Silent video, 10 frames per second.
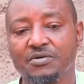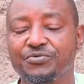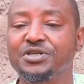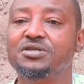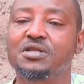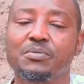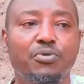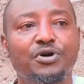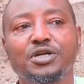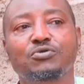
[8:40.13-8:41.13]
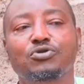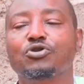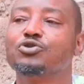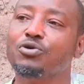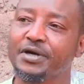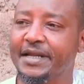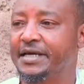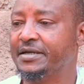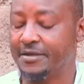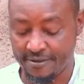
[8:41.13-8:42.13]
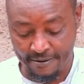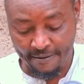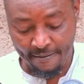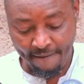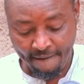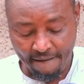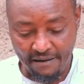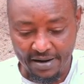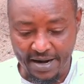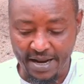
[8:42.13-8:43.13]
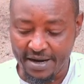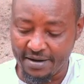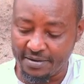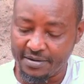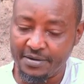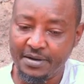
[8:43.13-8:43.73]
which the body could not contain. Then,